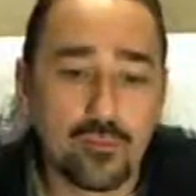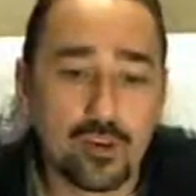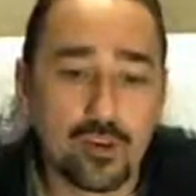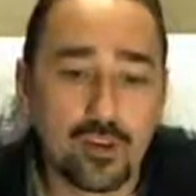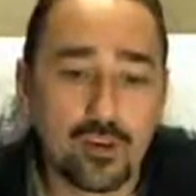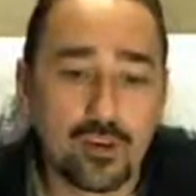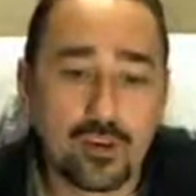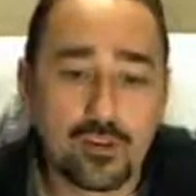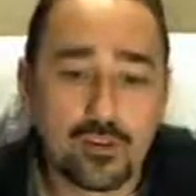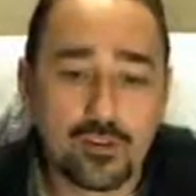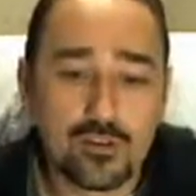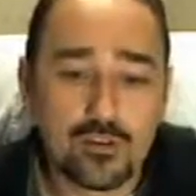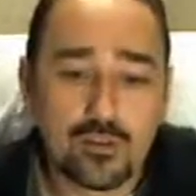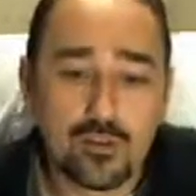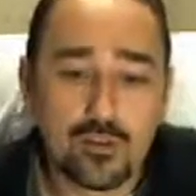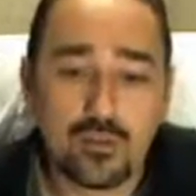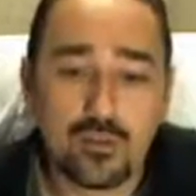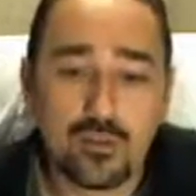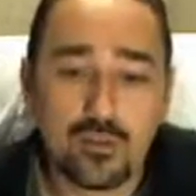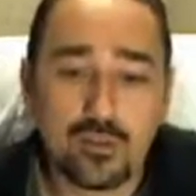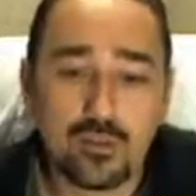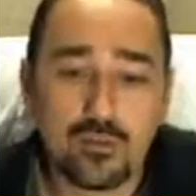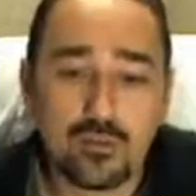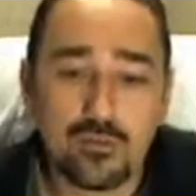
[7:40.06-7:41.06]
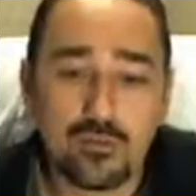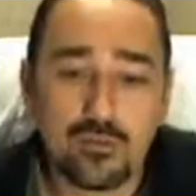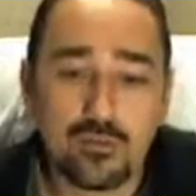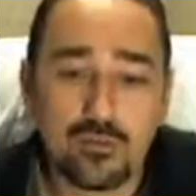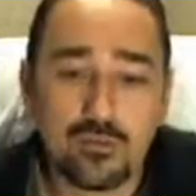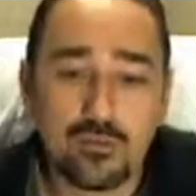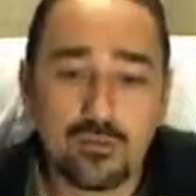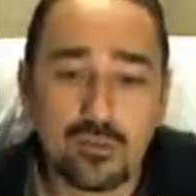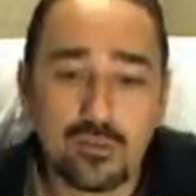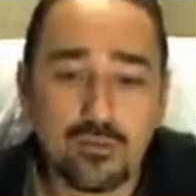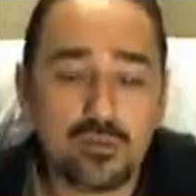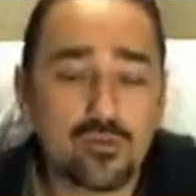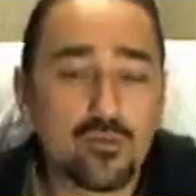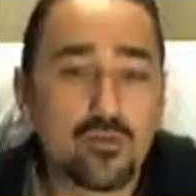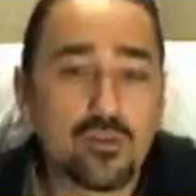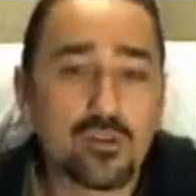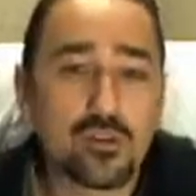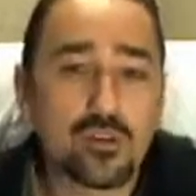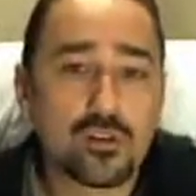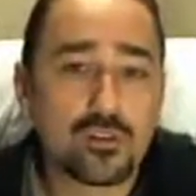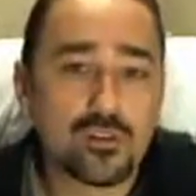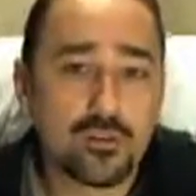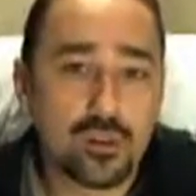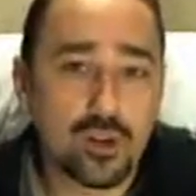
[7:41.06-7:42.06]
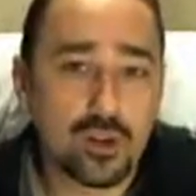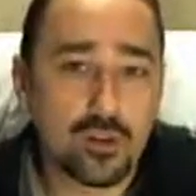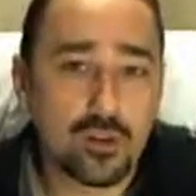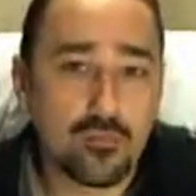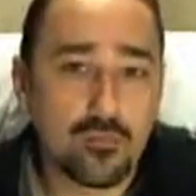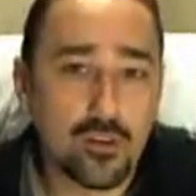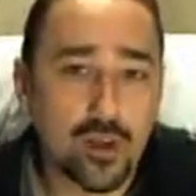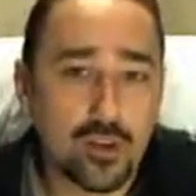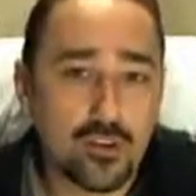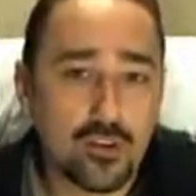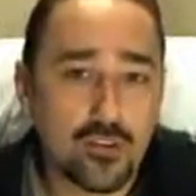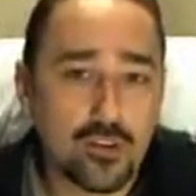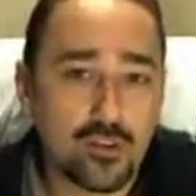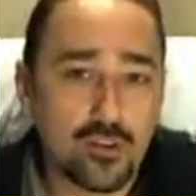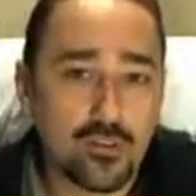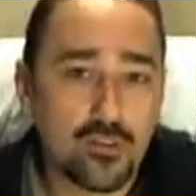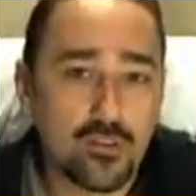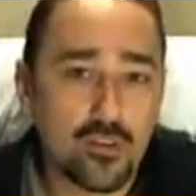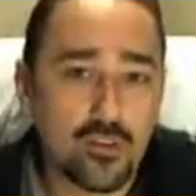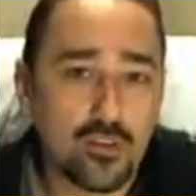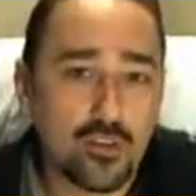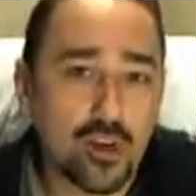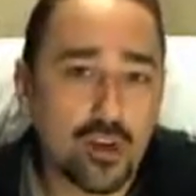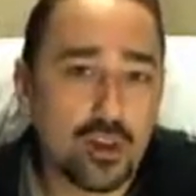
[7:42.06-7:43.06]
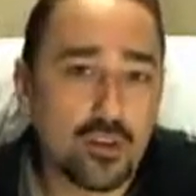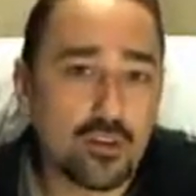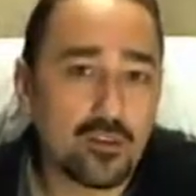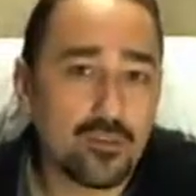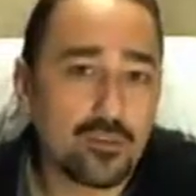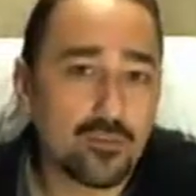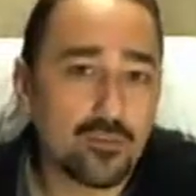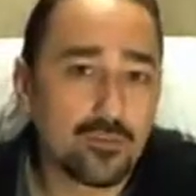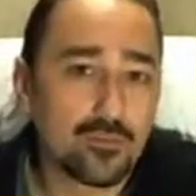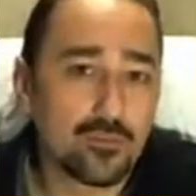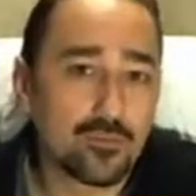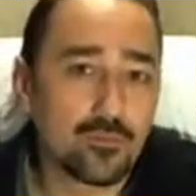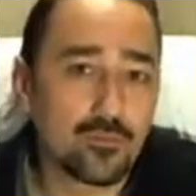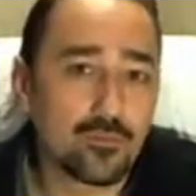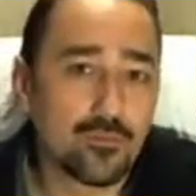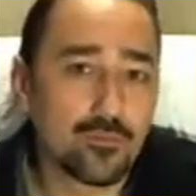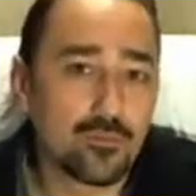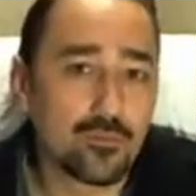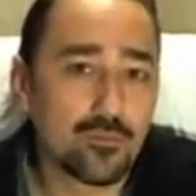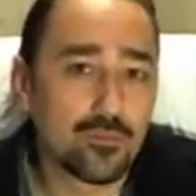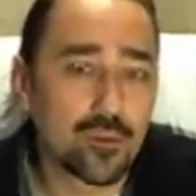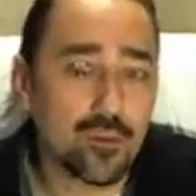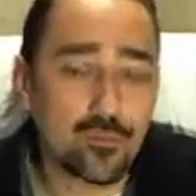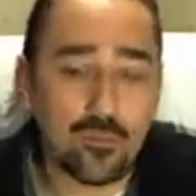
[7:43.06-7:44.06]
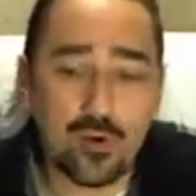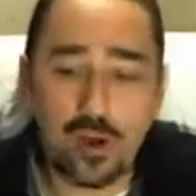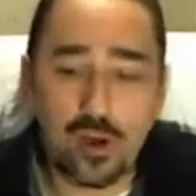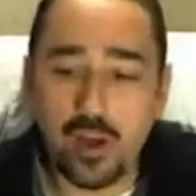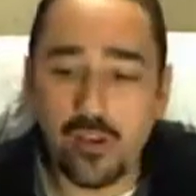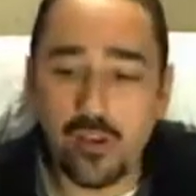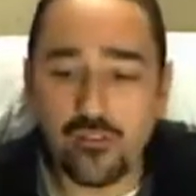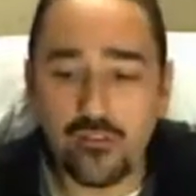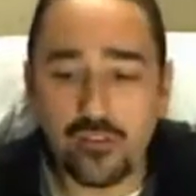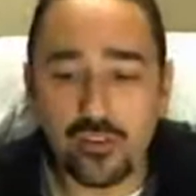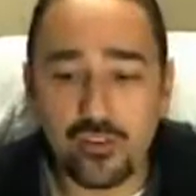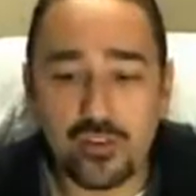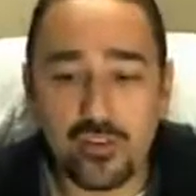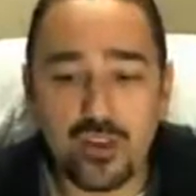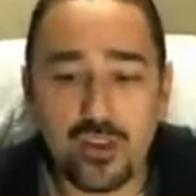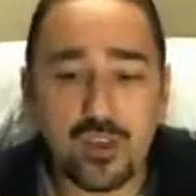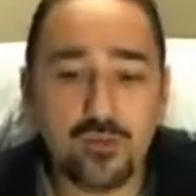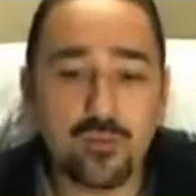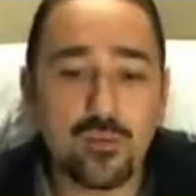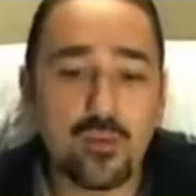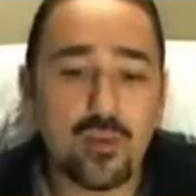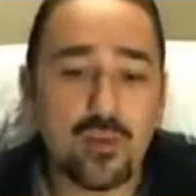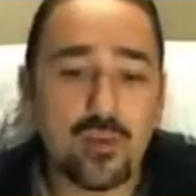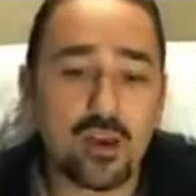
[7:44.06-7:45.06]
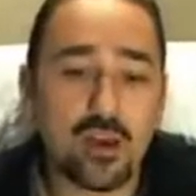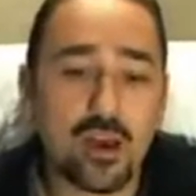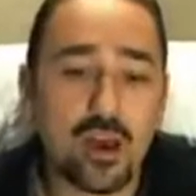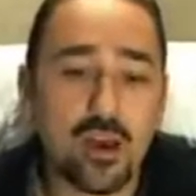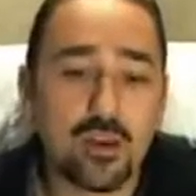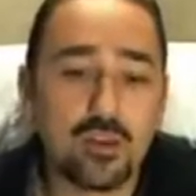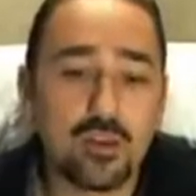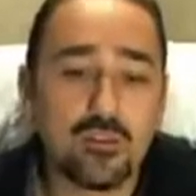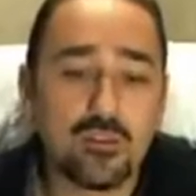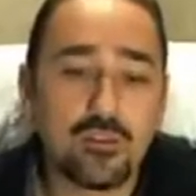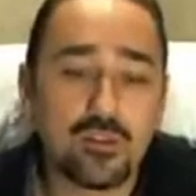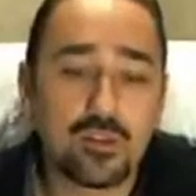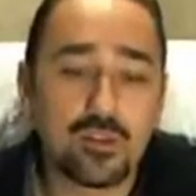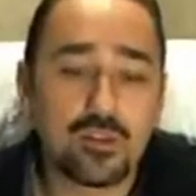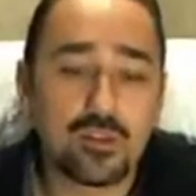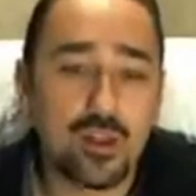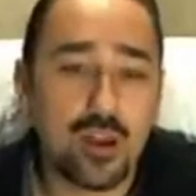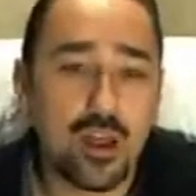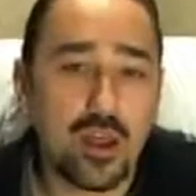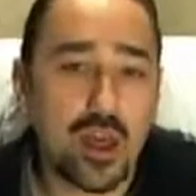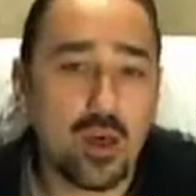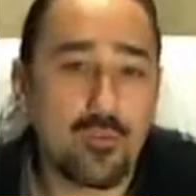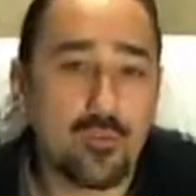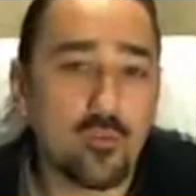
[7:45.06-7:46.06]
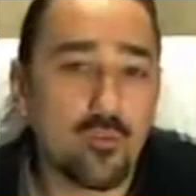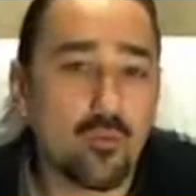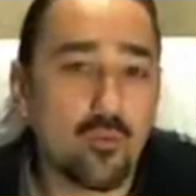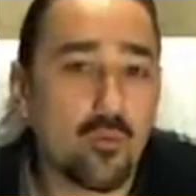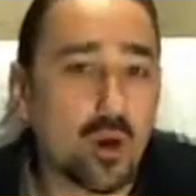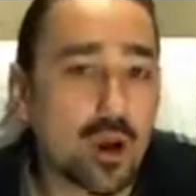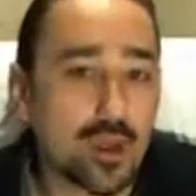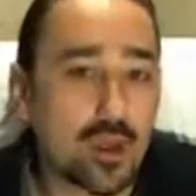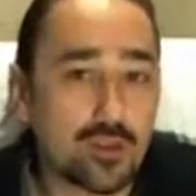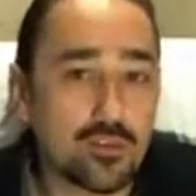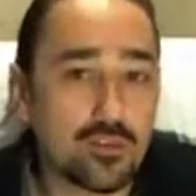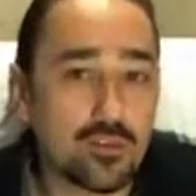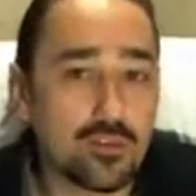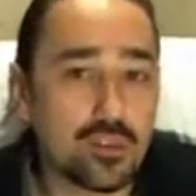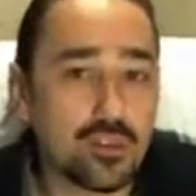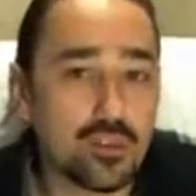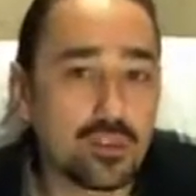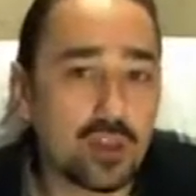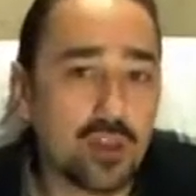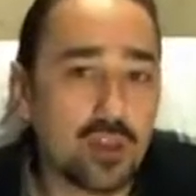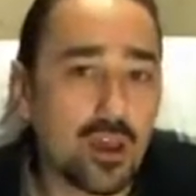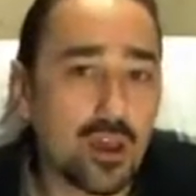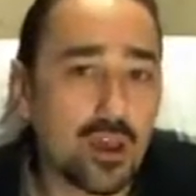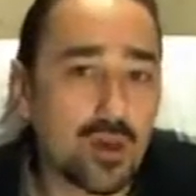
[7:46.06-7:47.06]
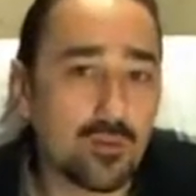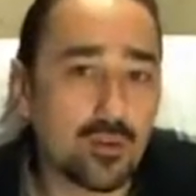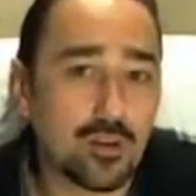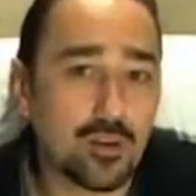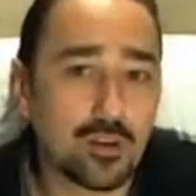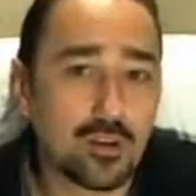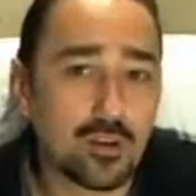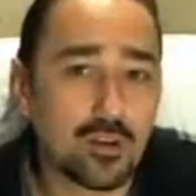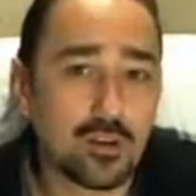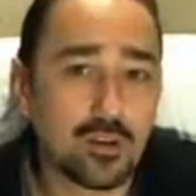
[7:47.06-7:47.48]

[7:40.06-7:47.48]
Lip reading: controlled, it was orchestrated by secret societies. The Boston Tea Party, how do you think that happened? Why do you think that happened?